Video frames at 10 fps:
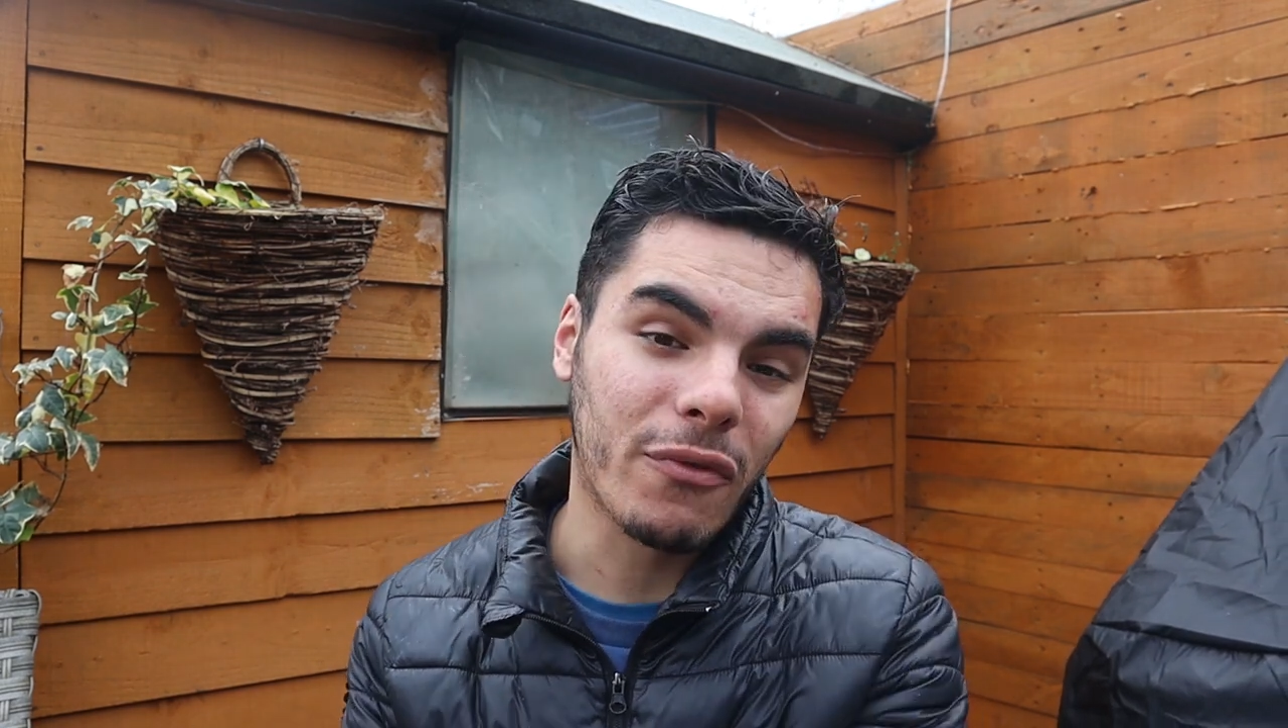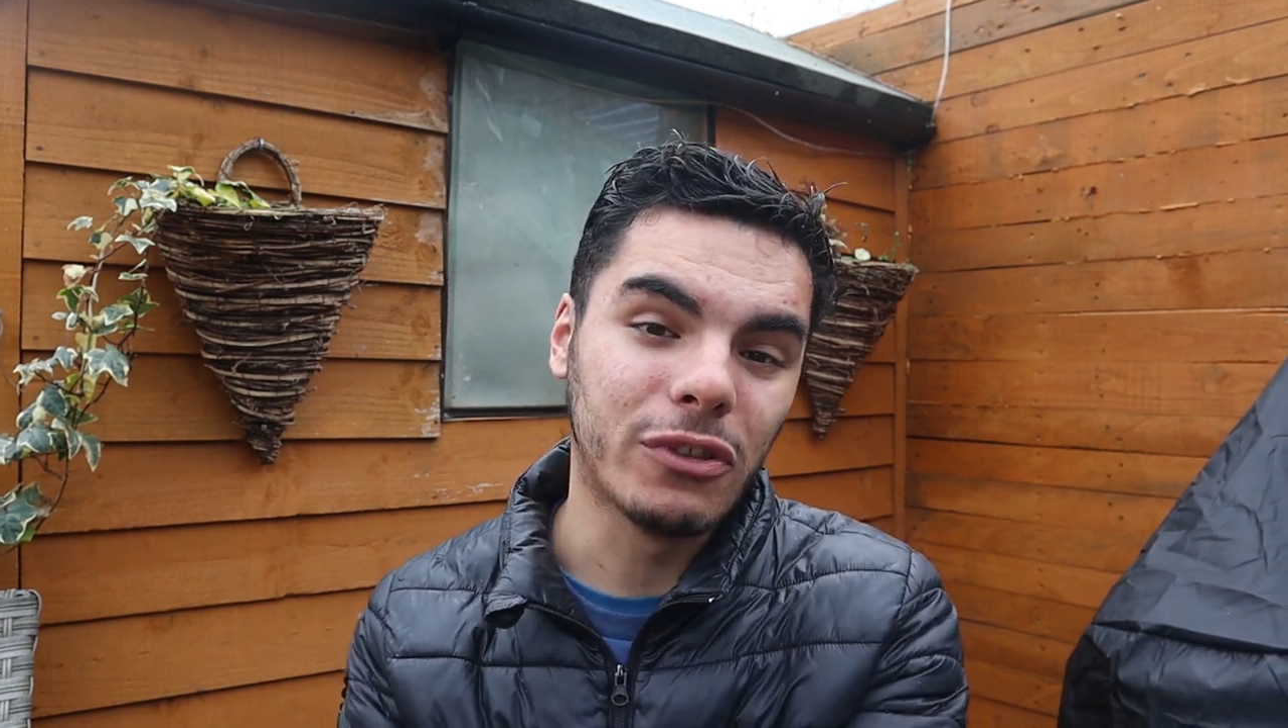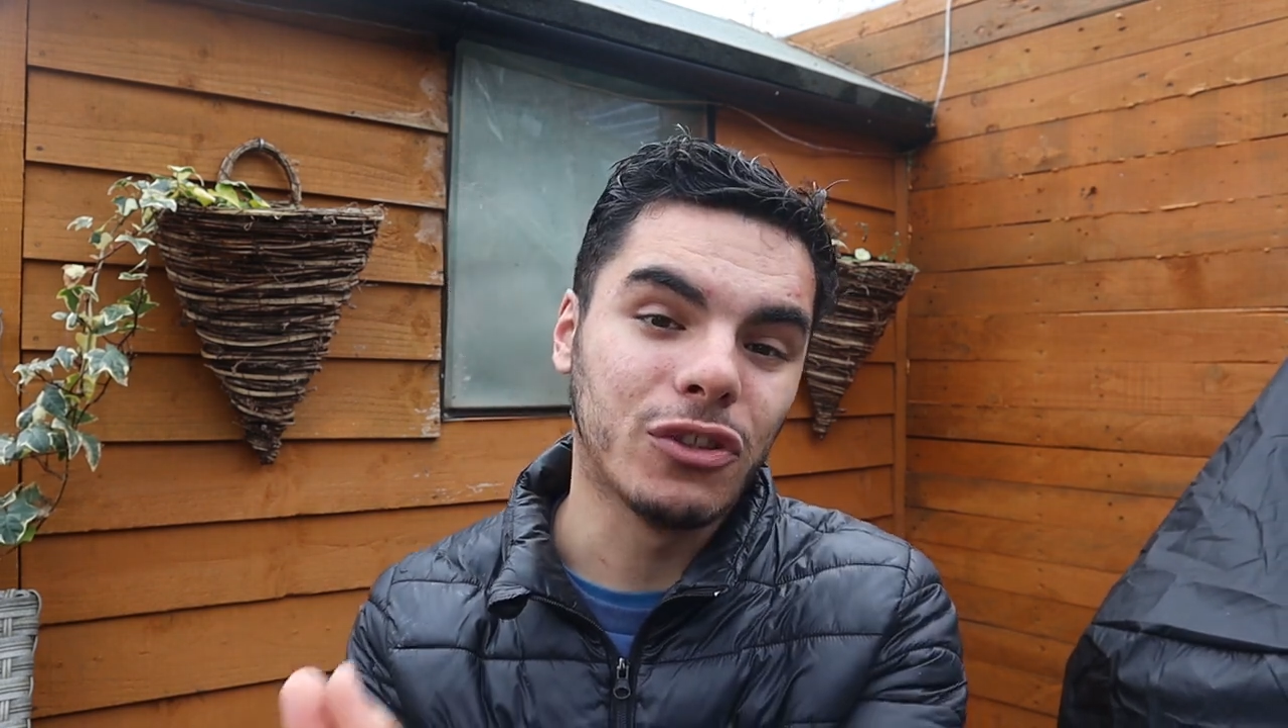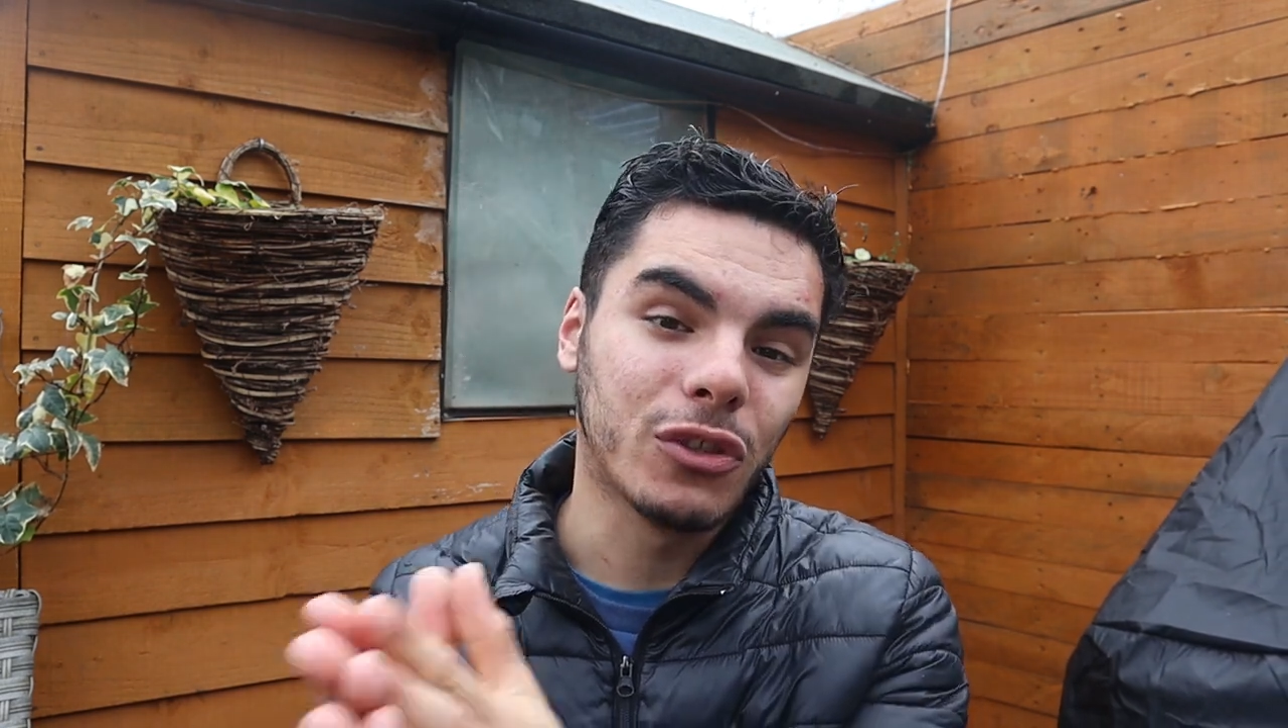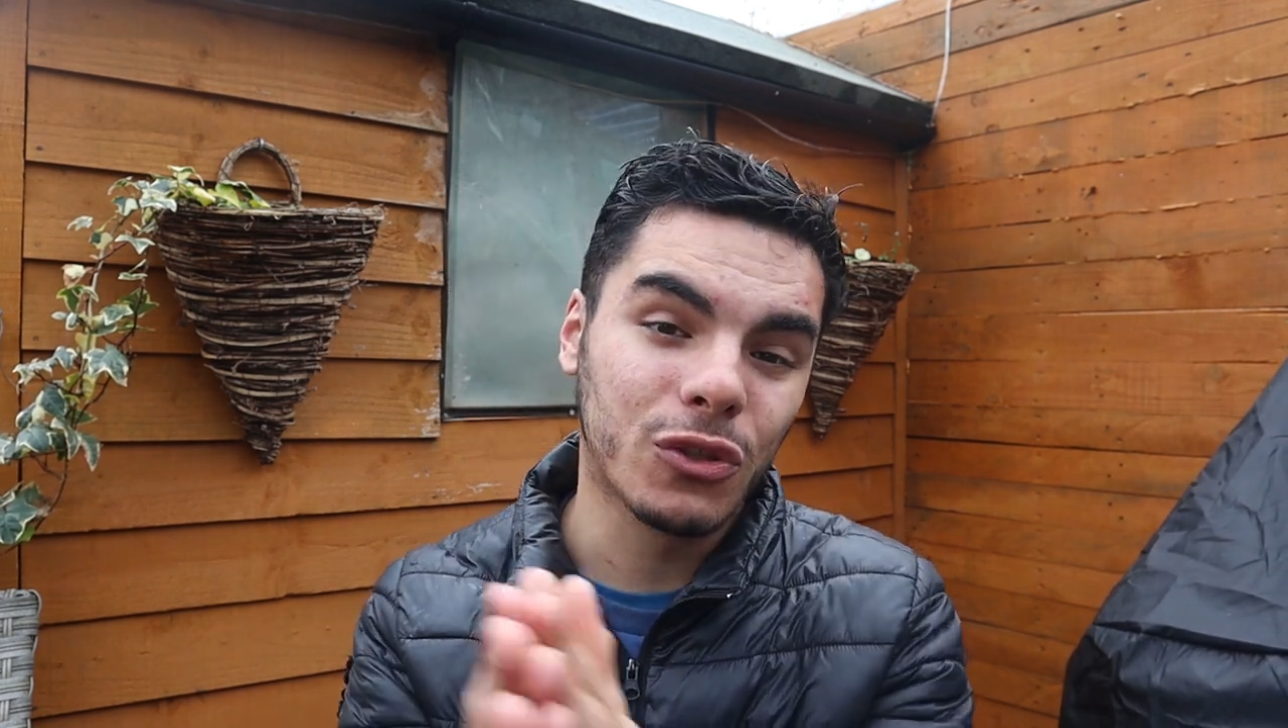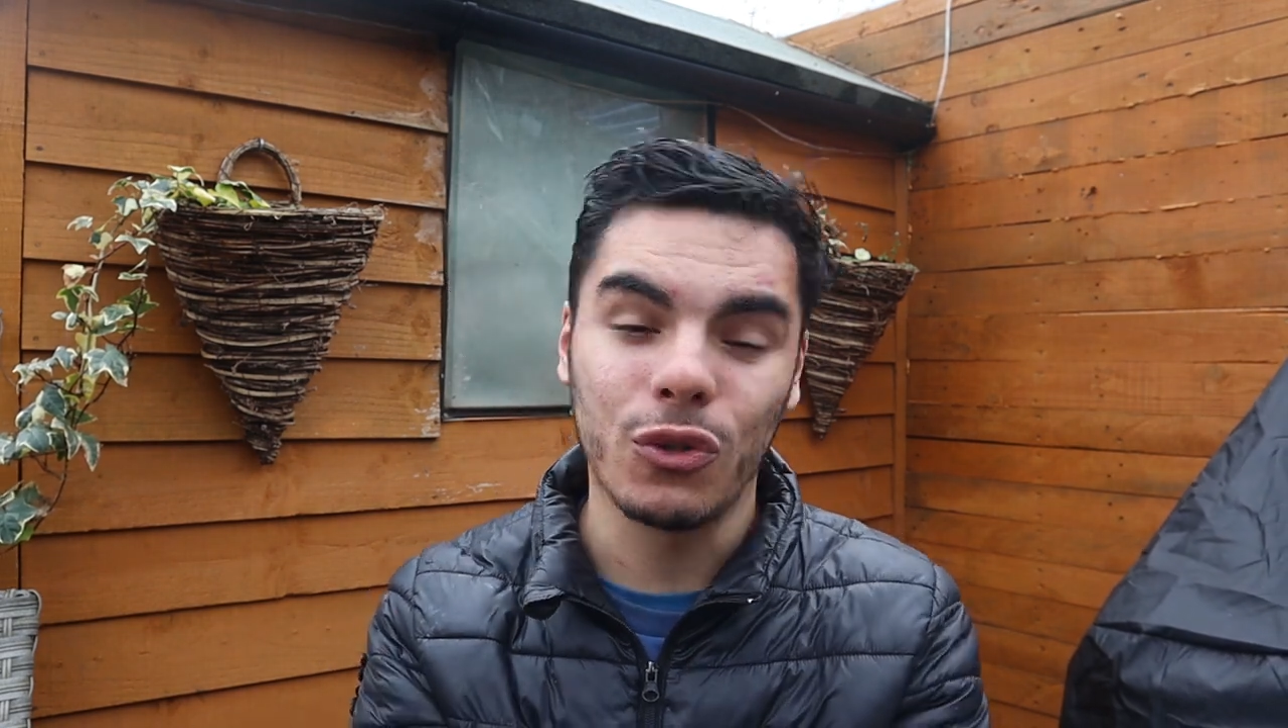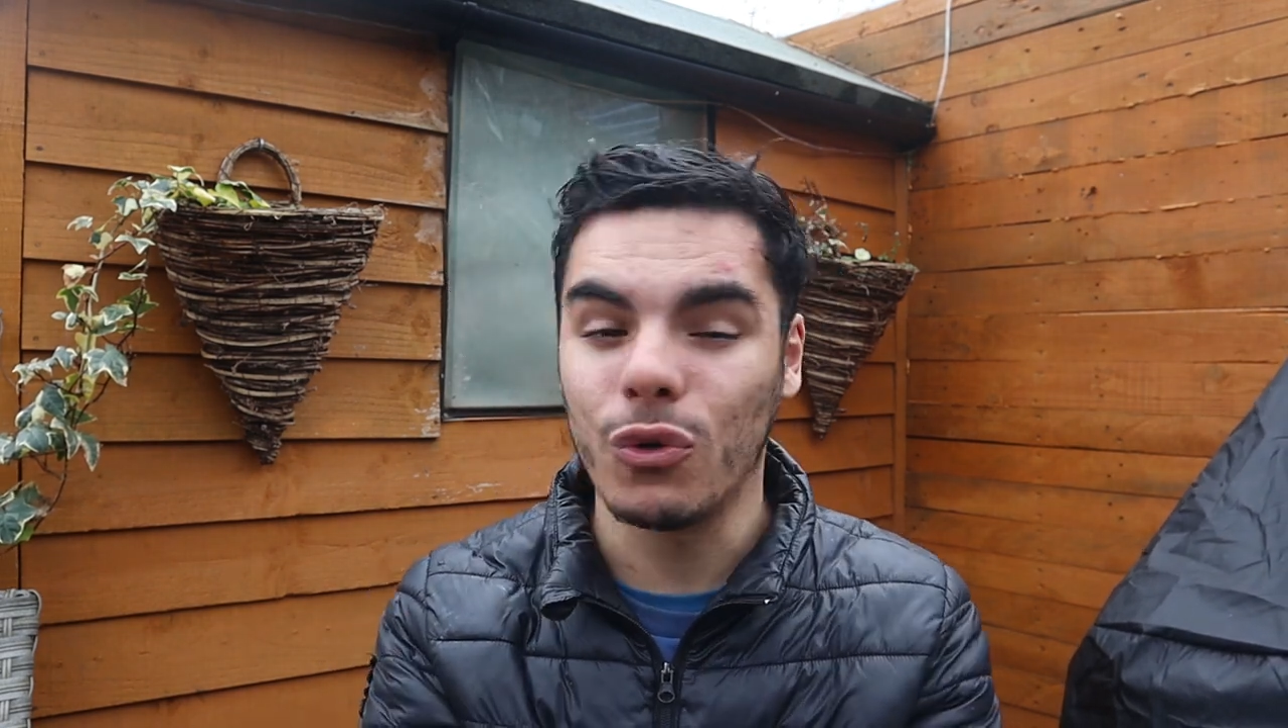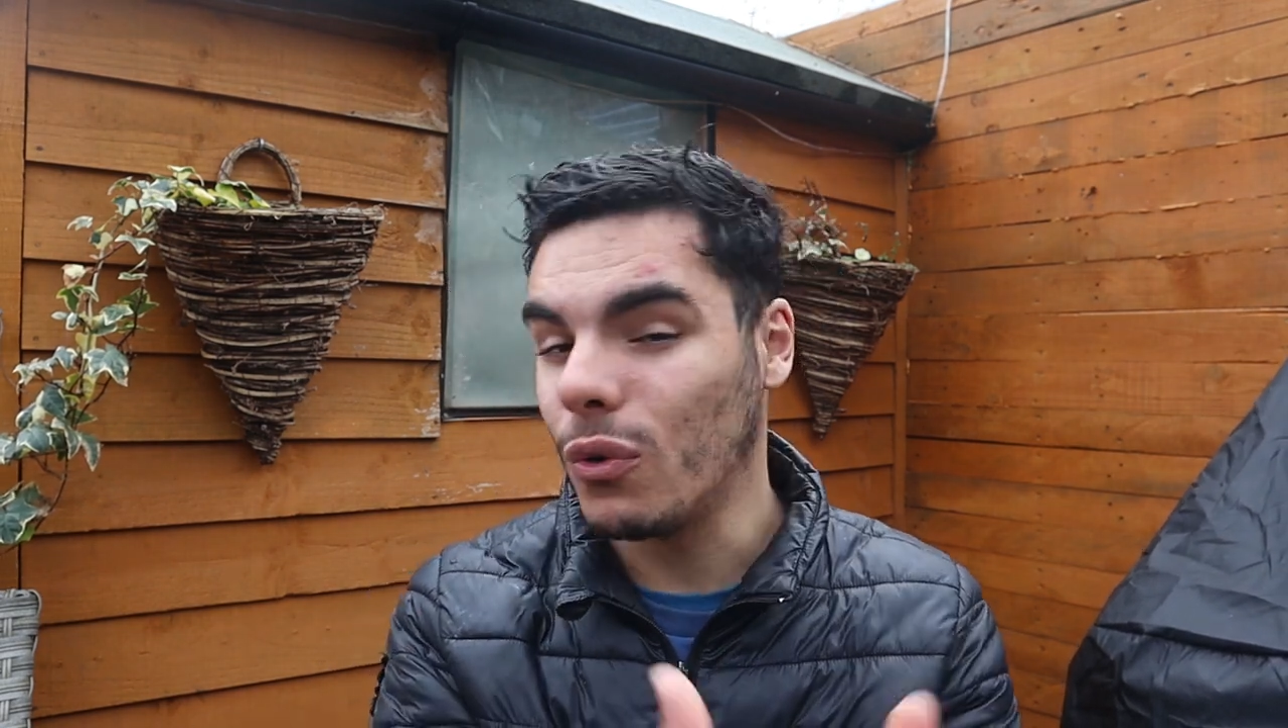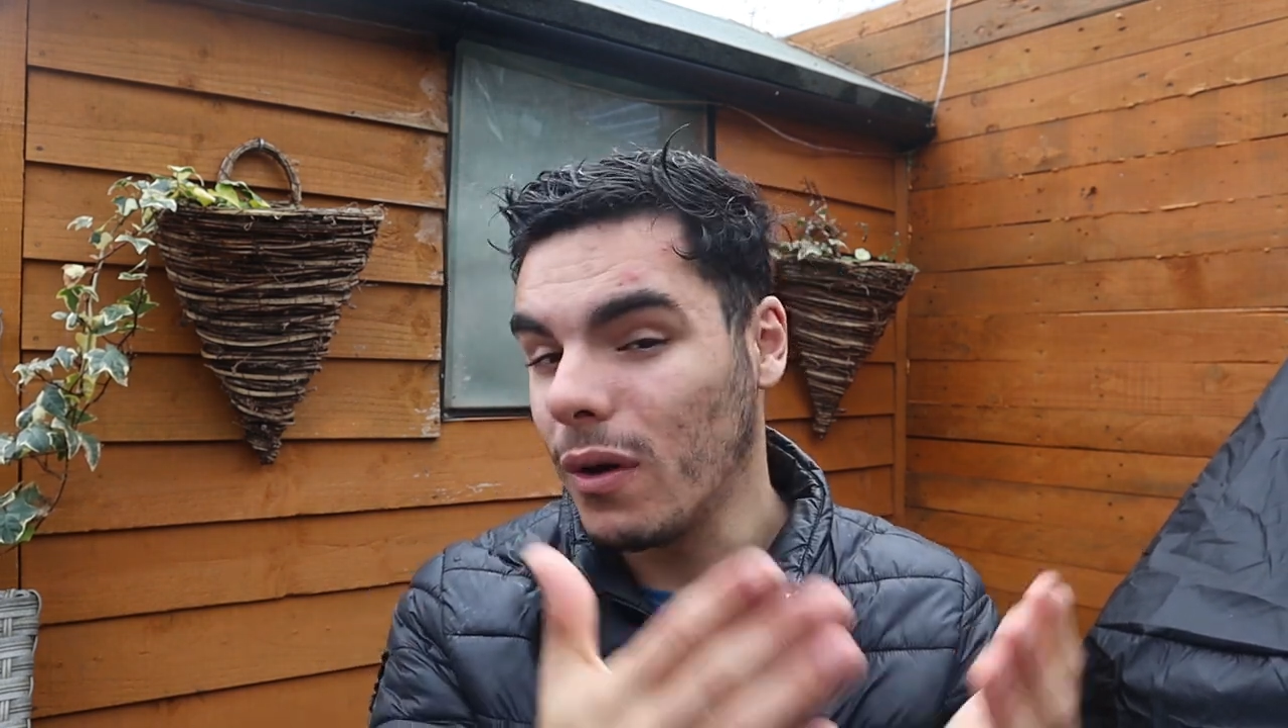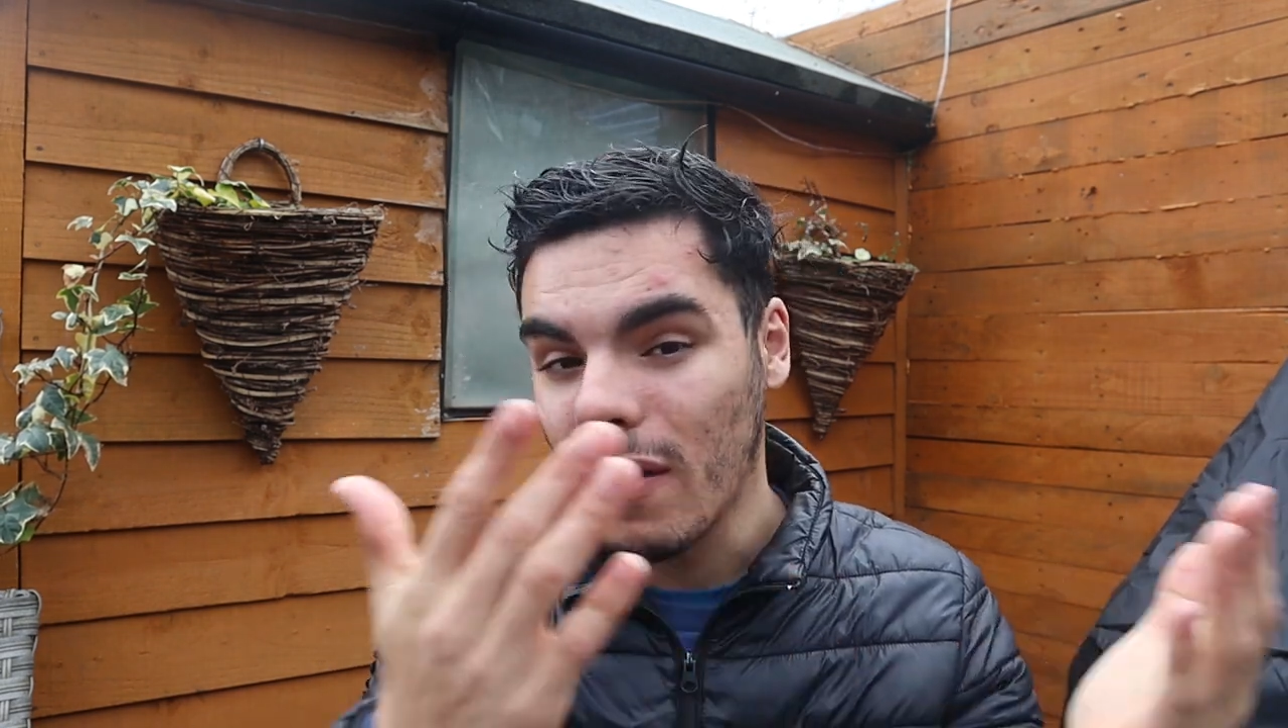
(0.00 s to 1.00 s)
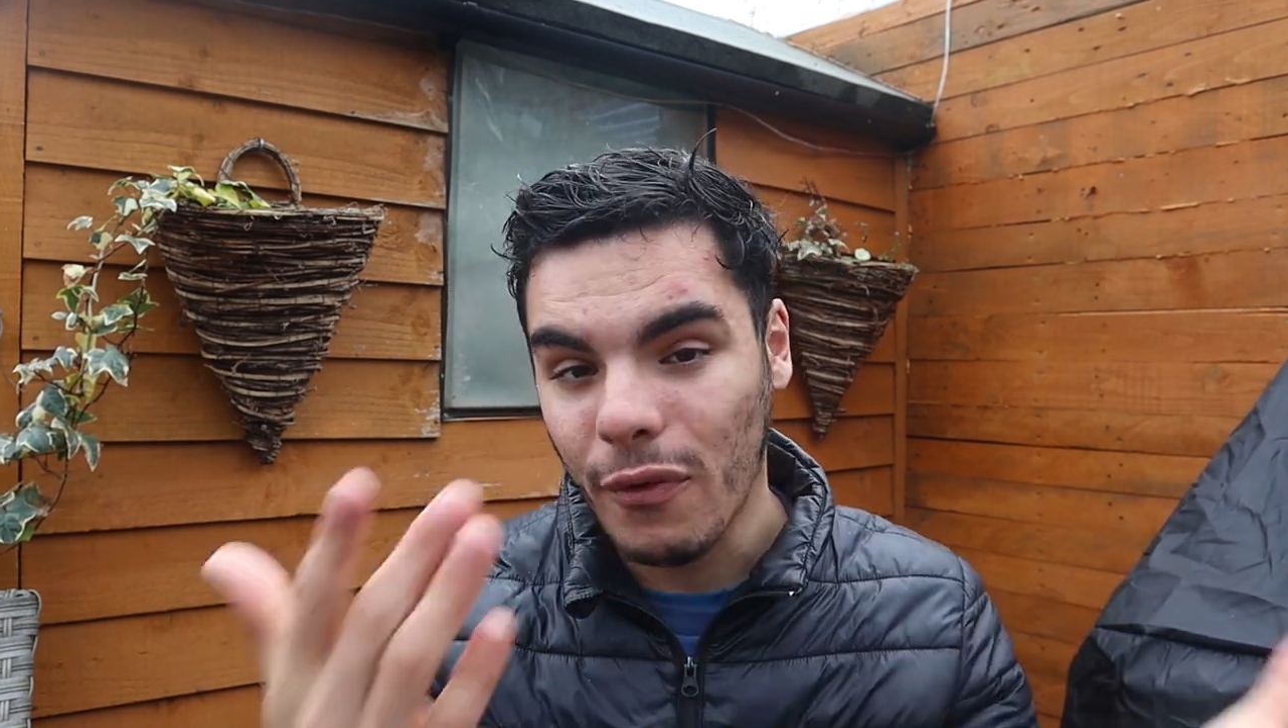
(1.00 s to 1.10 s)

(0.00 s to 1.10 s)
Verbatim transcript: reduced to